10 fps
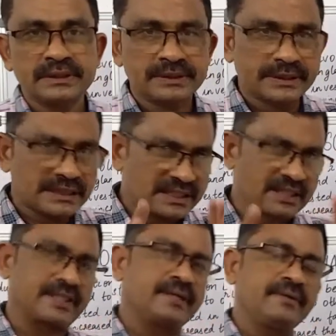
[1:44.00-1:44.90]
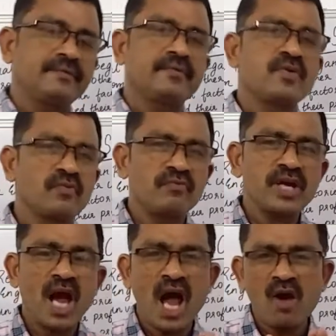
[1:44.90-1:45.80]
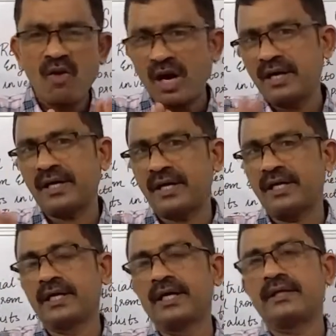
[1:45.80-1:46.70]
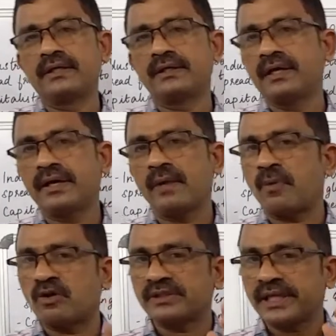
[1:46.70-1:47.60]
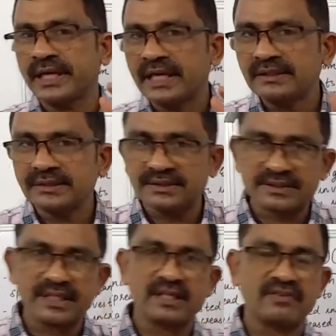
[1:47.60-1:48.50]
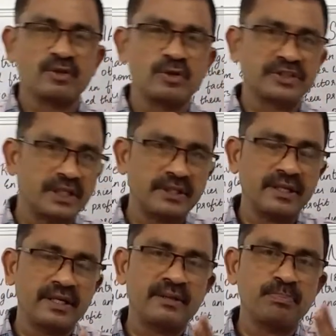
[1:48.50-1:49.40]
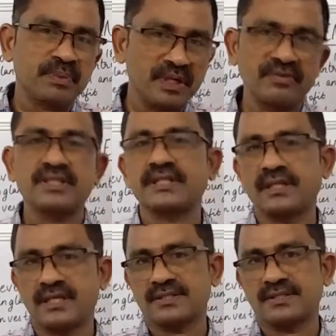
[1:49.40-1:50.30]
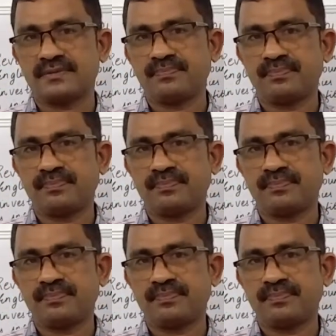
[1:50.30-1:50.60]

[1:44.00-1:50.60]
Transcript: See children, we have already learned about the industrial revolution in previous class.